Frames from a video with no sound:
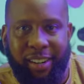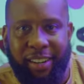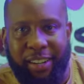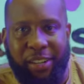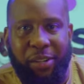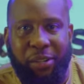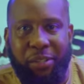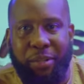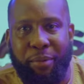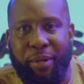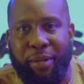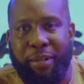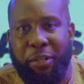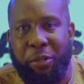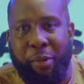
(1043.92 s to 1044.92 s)
you know,
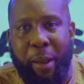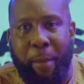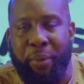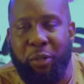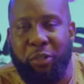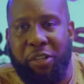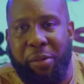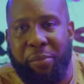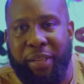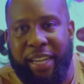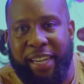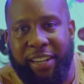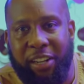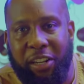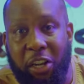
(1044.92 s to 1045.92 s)
somebody you might put something
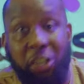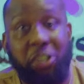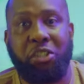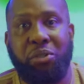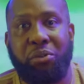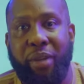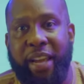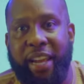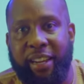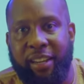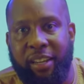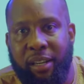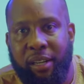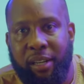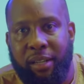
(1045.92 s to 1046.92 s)
in a lingerie,
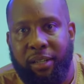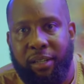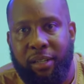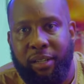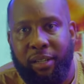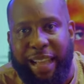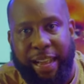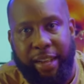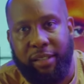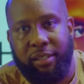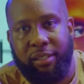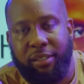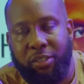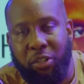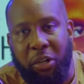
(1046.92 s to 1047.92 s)
like
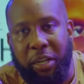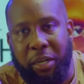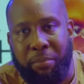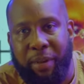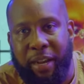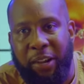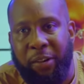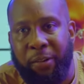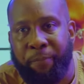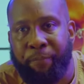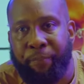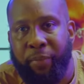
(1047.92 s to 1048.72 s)
talking about